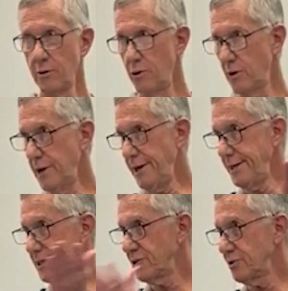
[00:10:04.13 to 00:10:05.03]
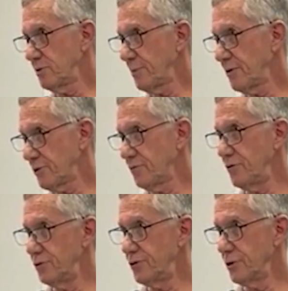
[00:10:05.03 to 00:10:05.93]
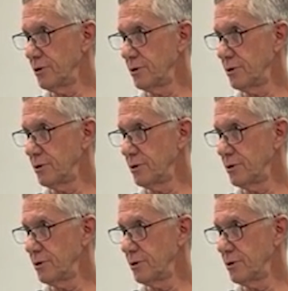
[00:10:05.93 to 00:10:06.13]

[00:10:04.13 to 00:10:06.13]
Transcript: or anxious about the future.